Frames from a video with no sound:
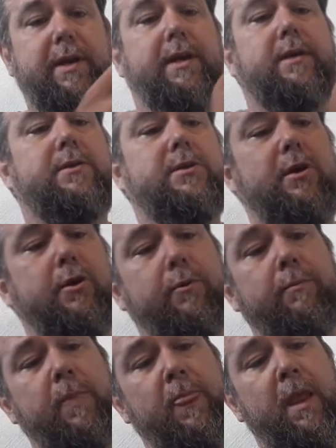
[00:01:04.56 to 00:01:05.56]
So
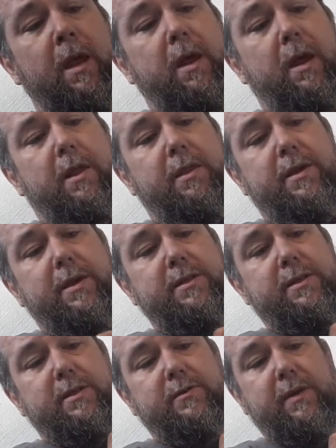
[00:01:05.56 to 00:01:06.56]

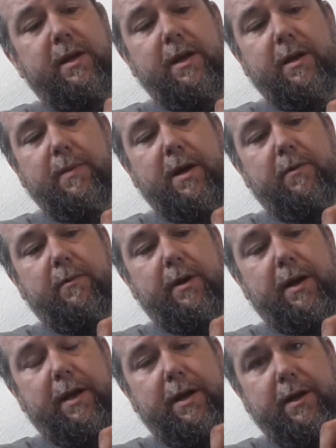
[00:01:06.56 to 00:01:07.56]
this is reading about
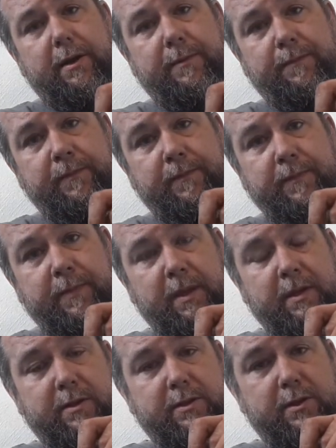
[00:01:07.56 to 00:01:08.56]
right here.
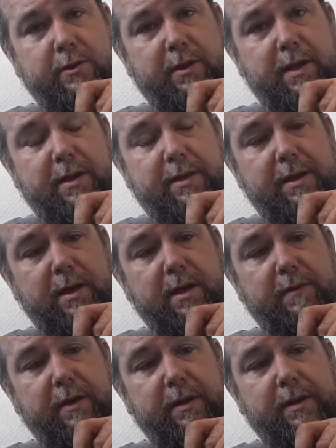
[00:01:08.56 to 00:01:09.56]
So you got to think
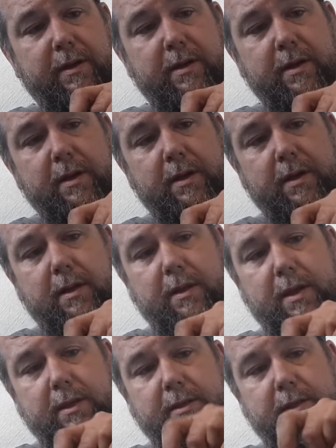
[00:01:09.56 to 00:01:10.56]
of it,
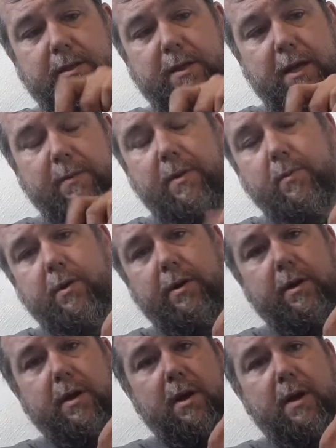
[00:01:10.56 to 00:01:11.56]
that's the timing
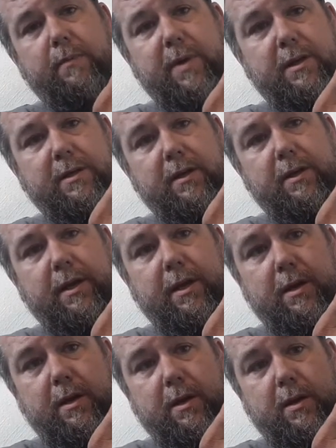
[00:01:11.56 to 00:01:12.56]
mark.
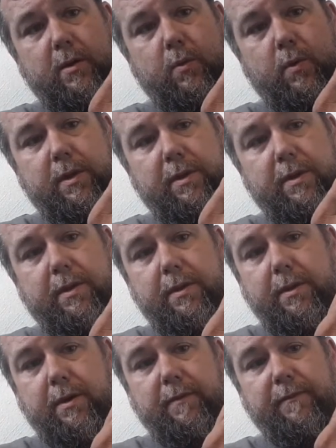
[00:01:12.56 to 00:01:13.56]
Basically, when
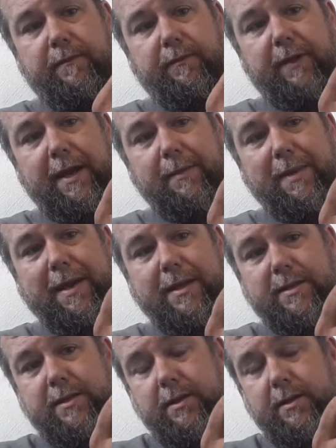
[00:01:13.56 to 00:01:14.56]
the flame
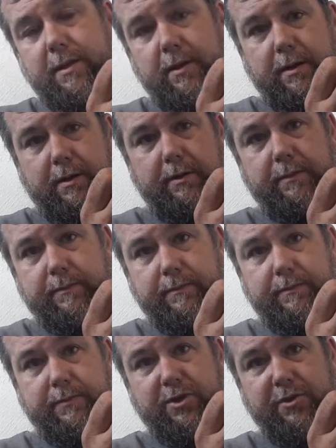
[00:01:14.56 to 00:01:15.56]
hits the
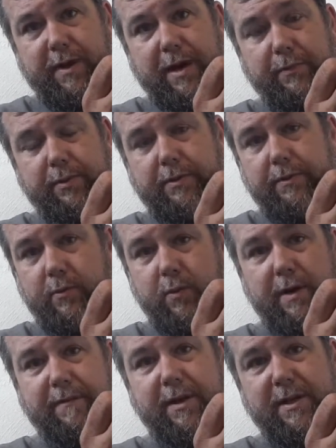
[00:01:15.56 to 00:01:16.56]
strap,
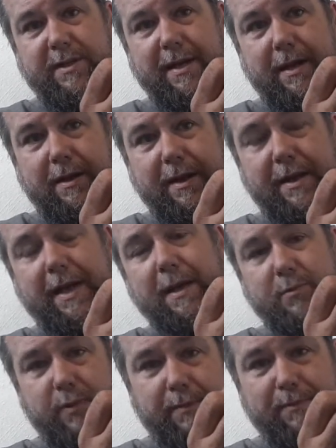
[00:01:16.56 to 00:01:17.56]
wherever it's at, and it
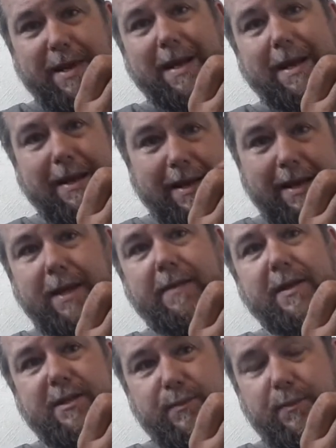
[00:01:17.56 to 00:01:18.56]
keeps repeating hitting
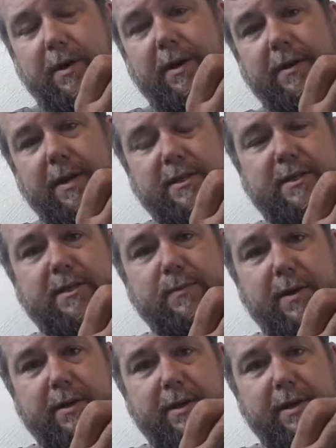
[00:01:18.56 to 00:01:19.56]
that spot, that's the
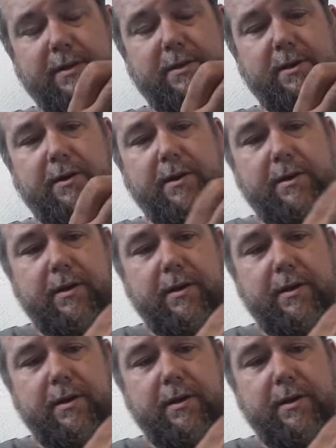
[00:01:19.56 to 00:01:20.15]
spot that gets dark.